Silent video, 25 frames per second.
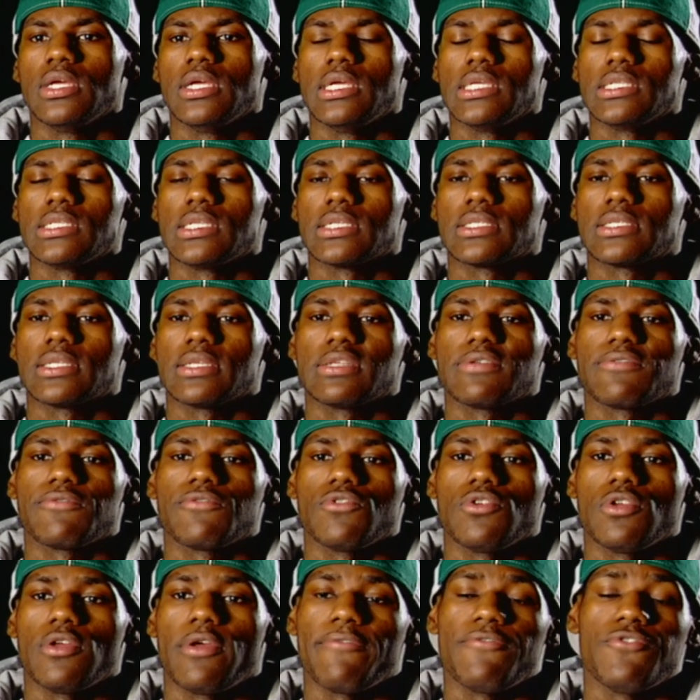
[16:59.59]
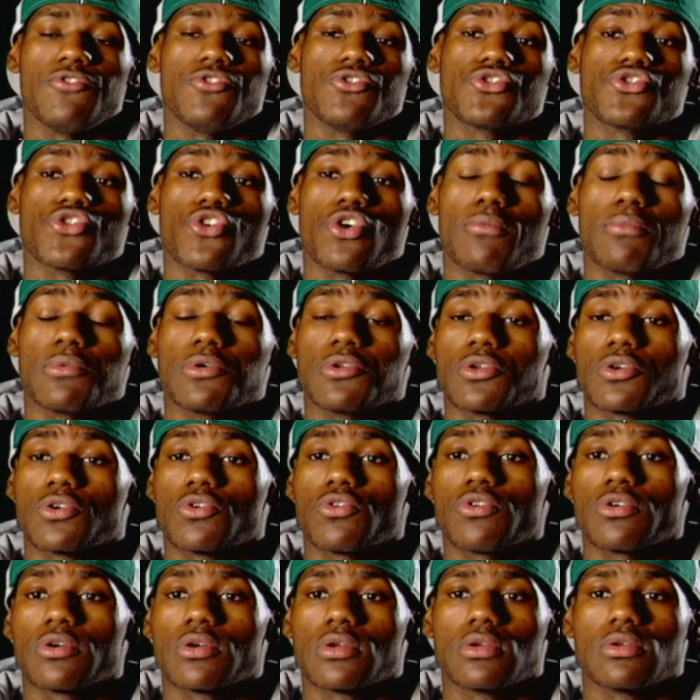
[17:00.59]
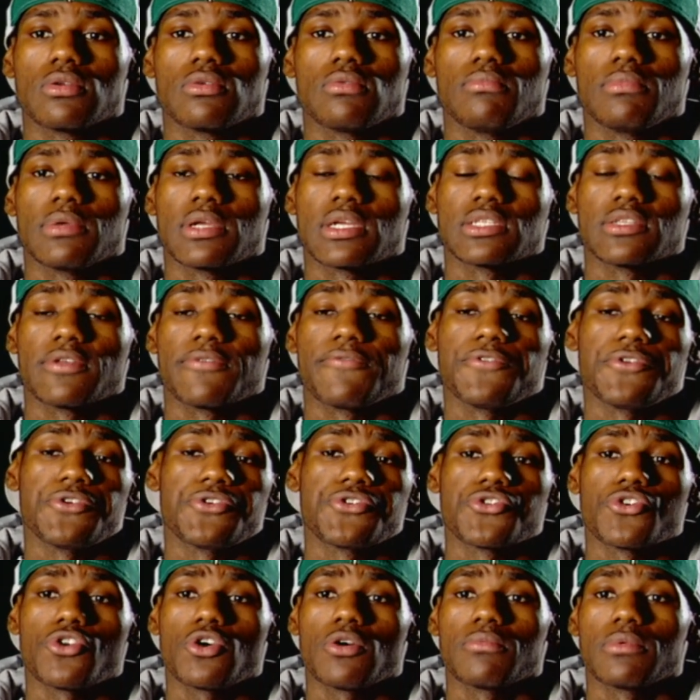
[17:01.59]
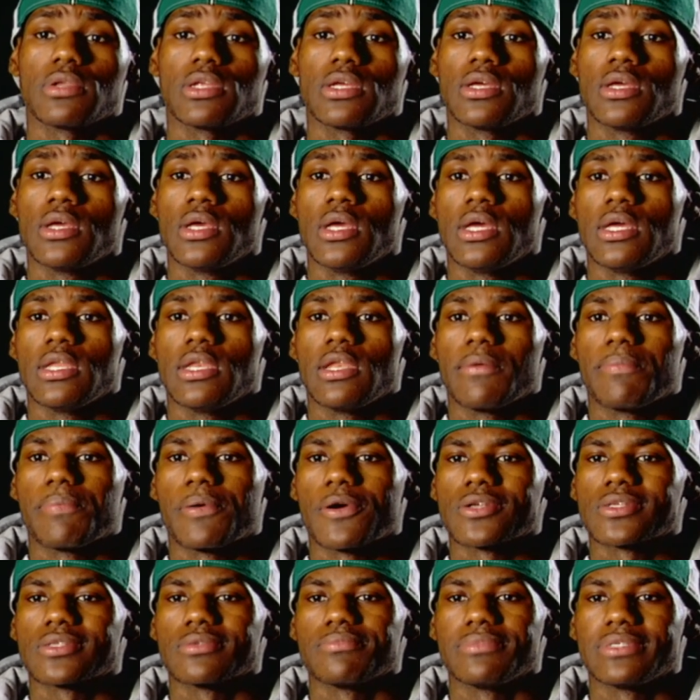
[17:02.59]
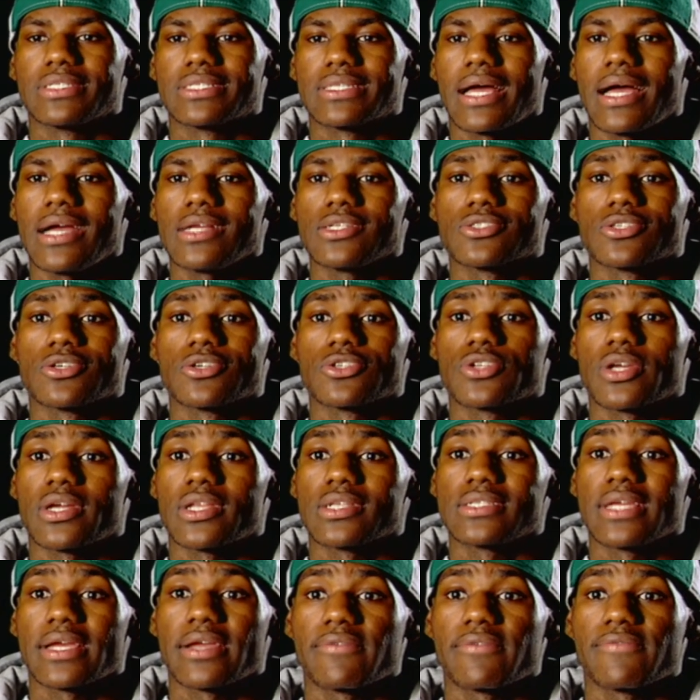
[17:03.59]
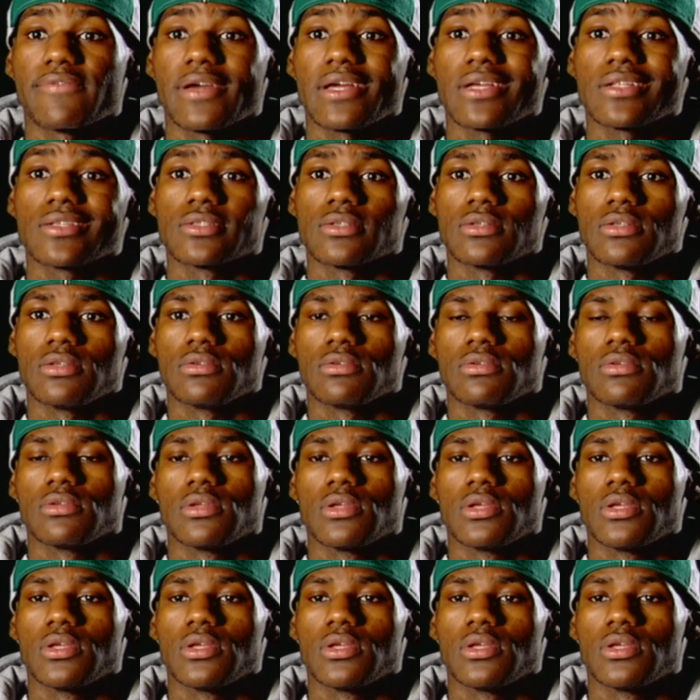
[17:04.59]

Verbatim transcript: It's just if you show them on the court, because if you show them, the person beside you is going to try to advantage of you.